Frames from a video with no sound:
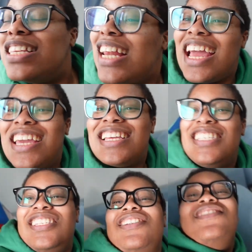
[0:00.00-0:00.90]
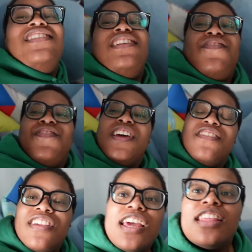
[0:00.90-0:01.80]
Today is June the
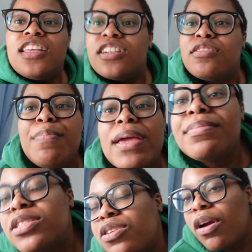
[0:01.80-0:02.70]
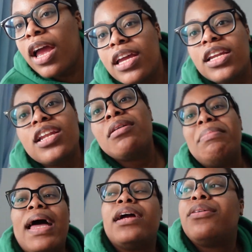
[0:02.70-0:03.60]
5th. There's babies crying in the
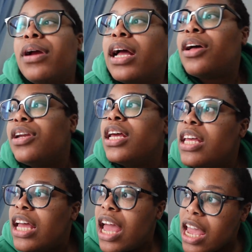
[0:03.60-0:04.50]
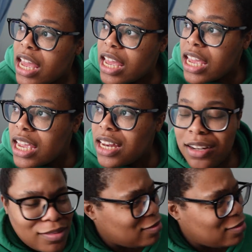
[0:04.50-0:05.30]
background and